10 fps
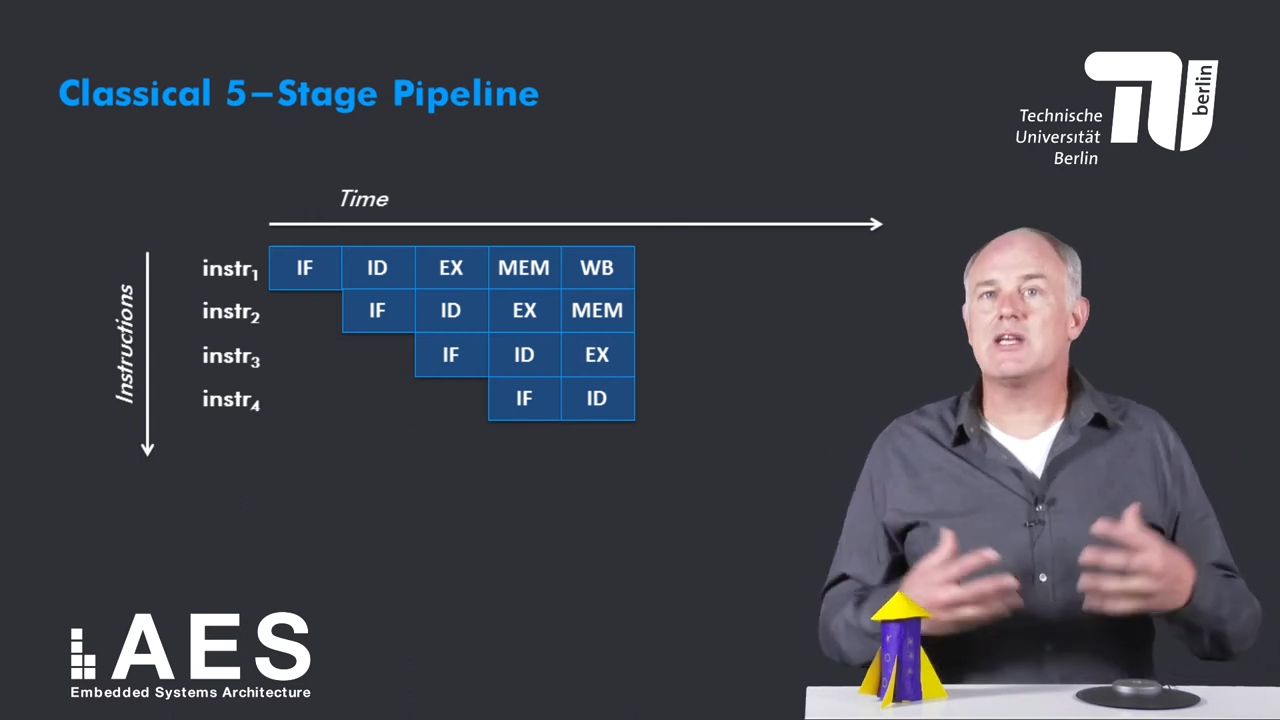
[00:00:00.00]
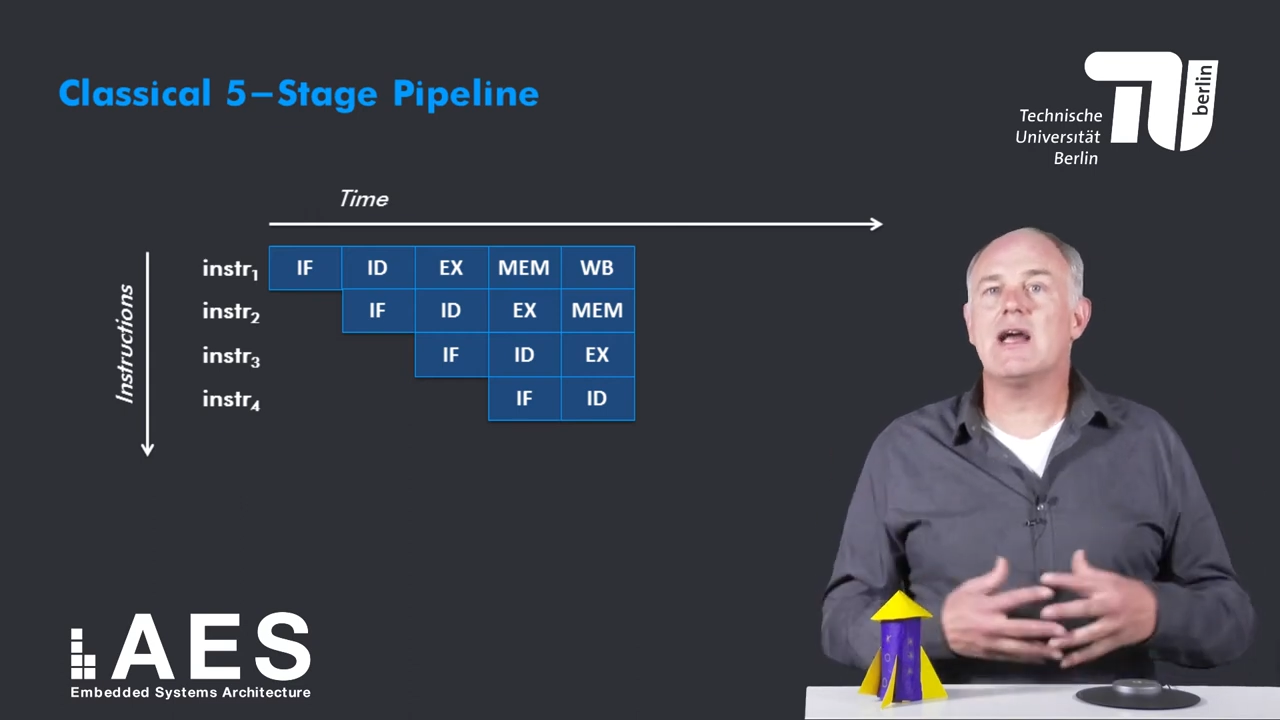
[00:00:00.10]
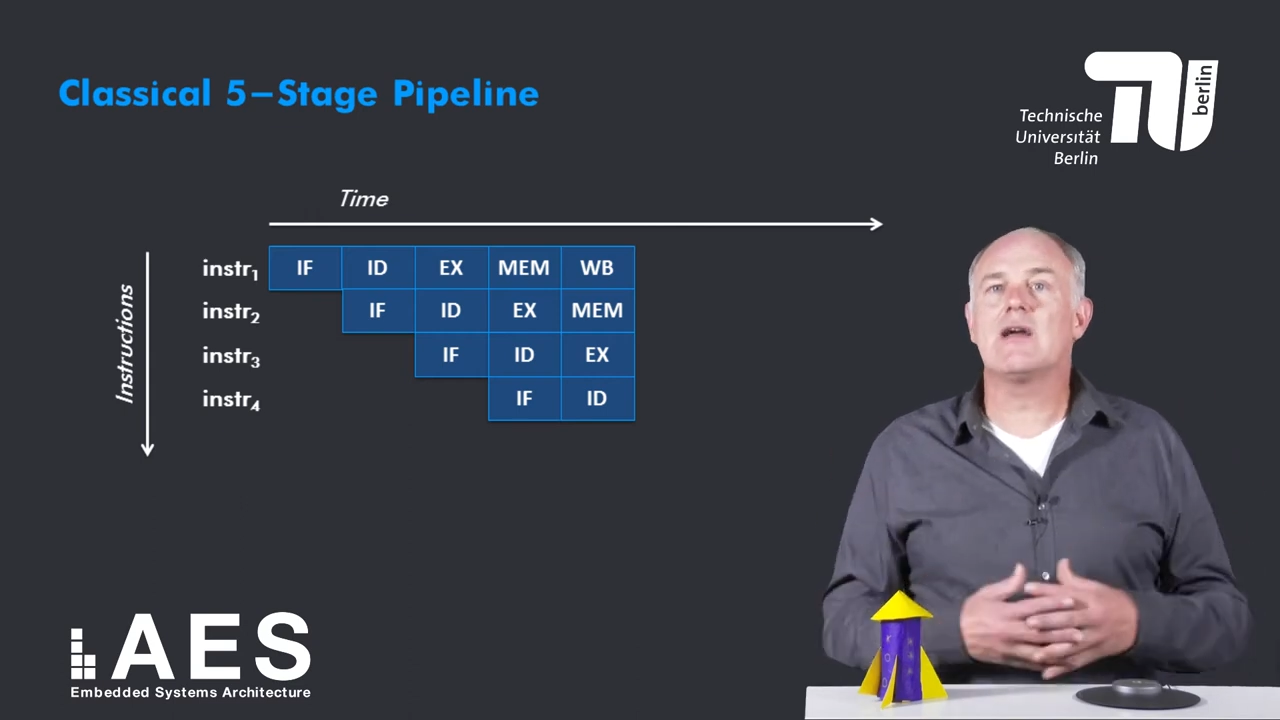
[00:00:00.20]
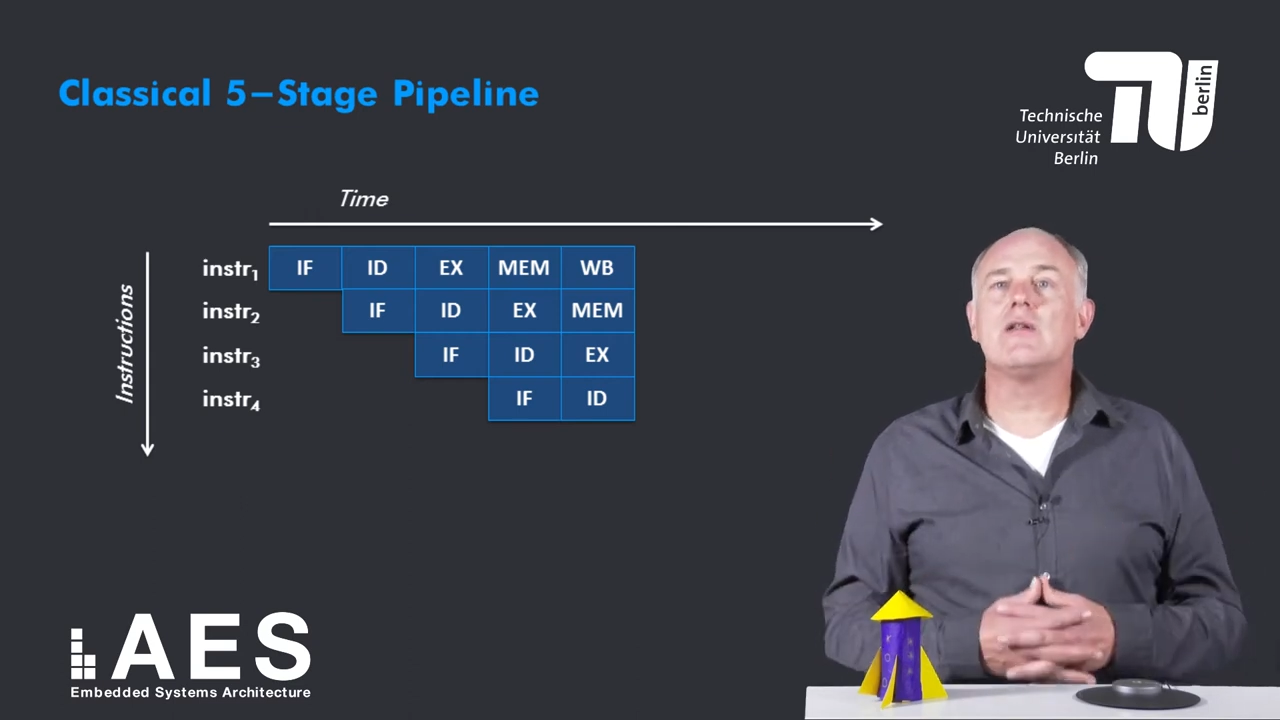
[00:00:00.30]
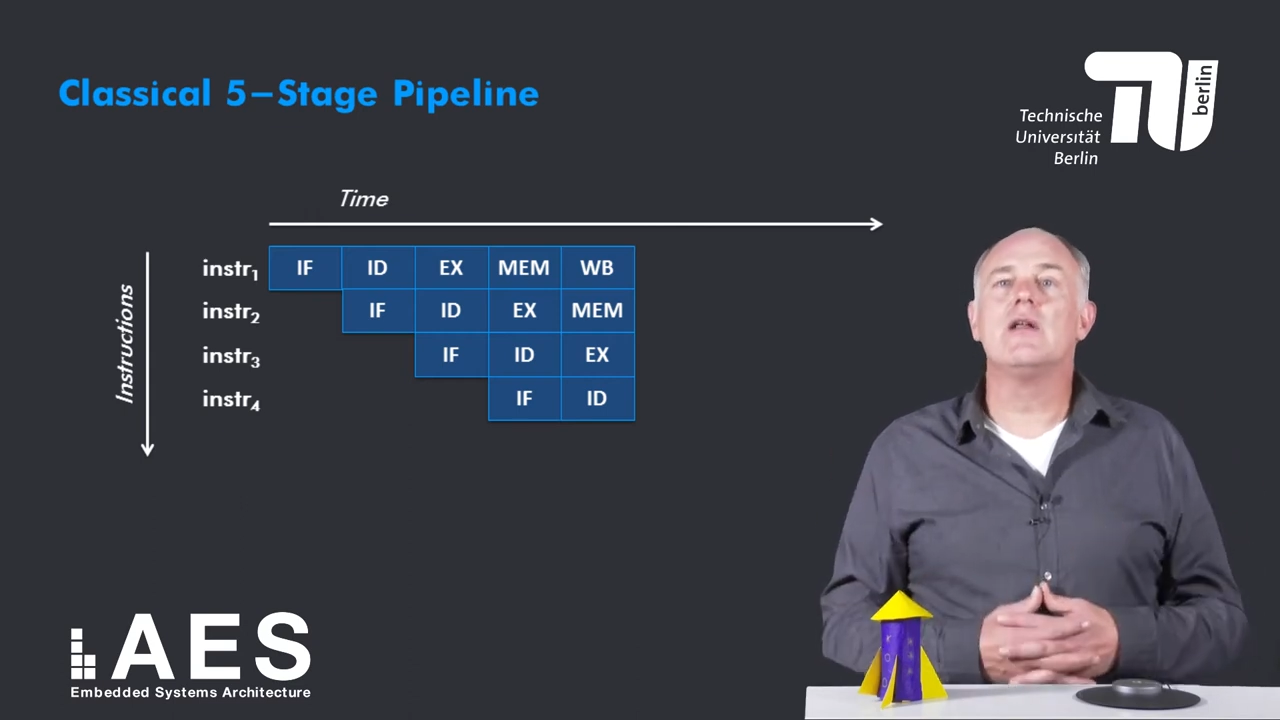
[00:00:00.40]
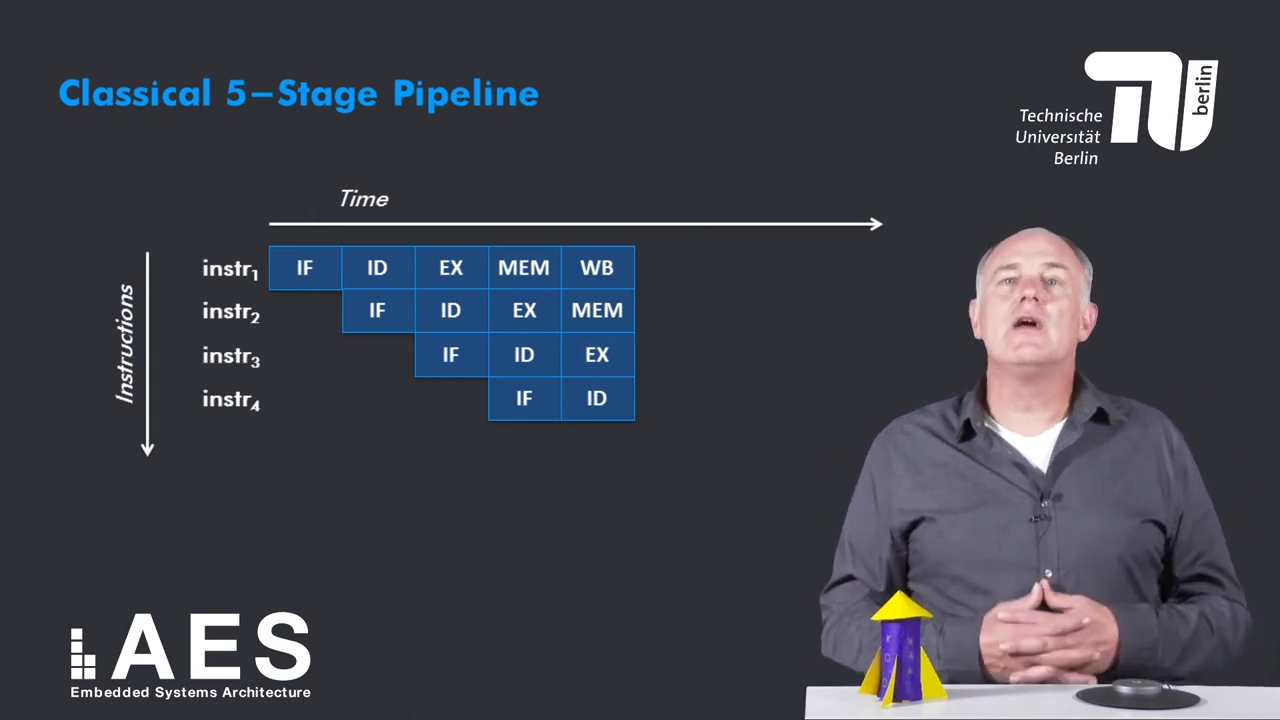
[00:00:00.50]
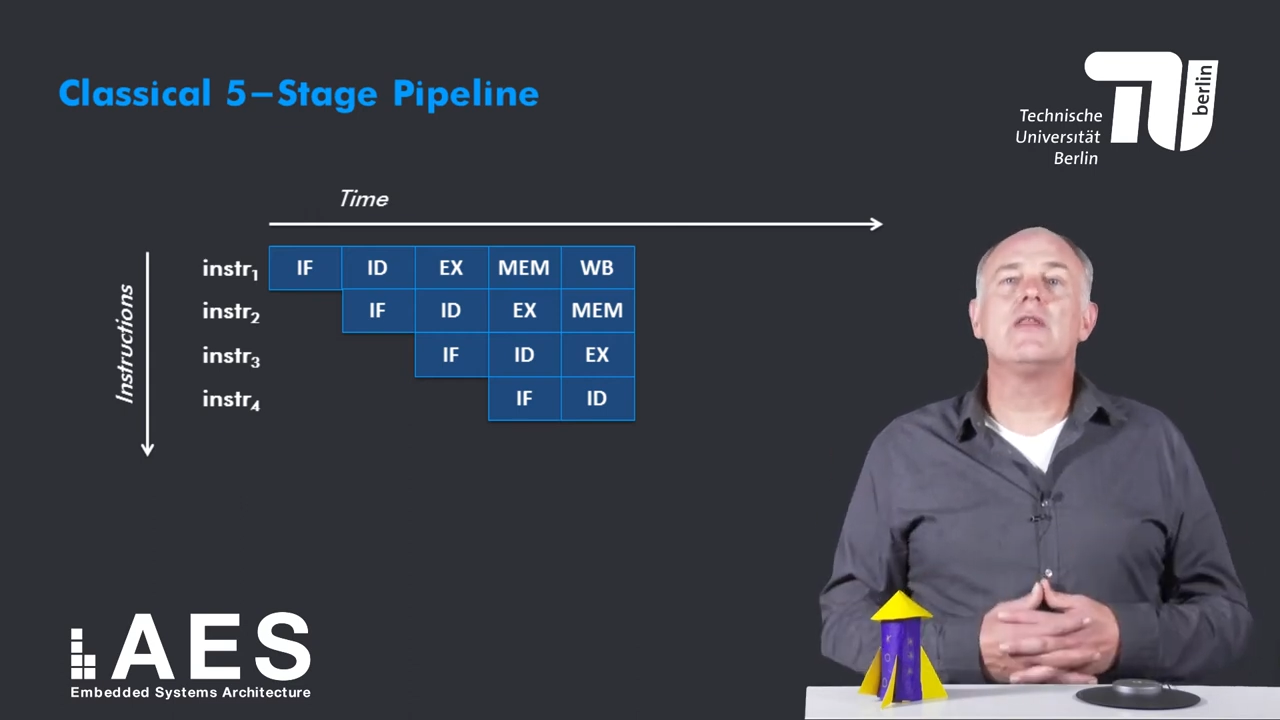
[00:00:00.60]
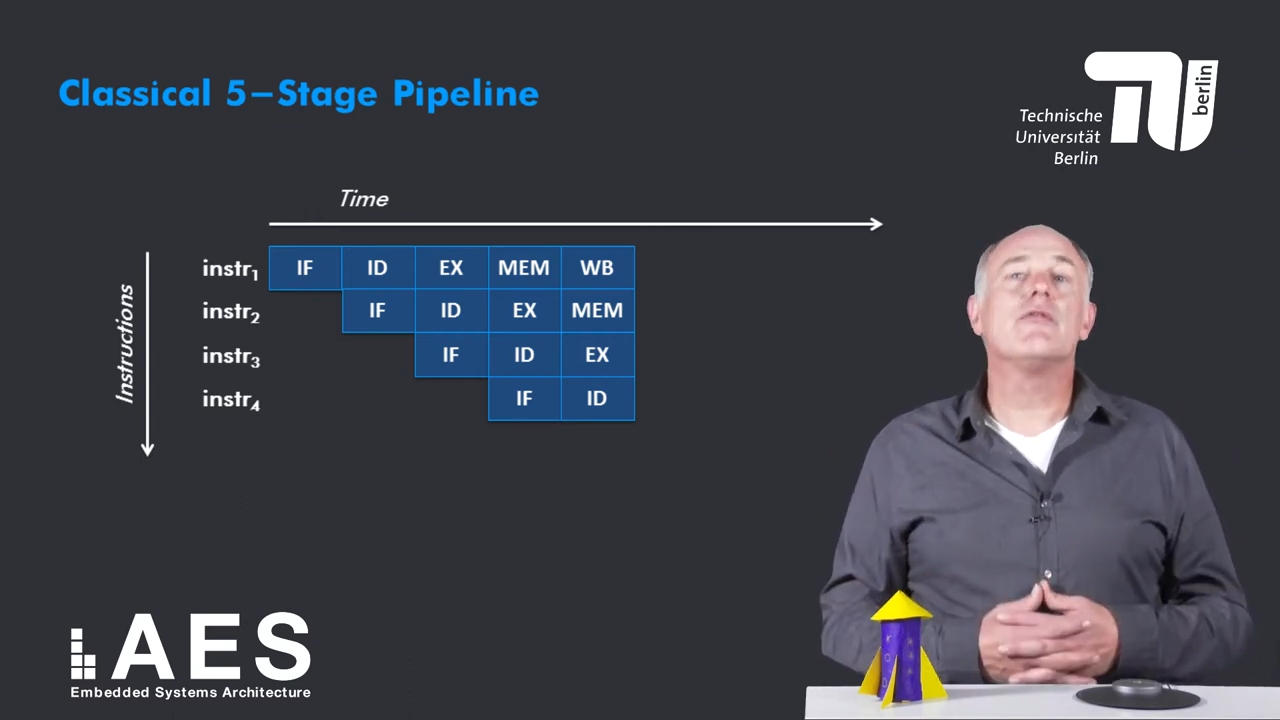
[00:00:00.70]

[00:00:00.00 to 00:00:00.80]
cycle,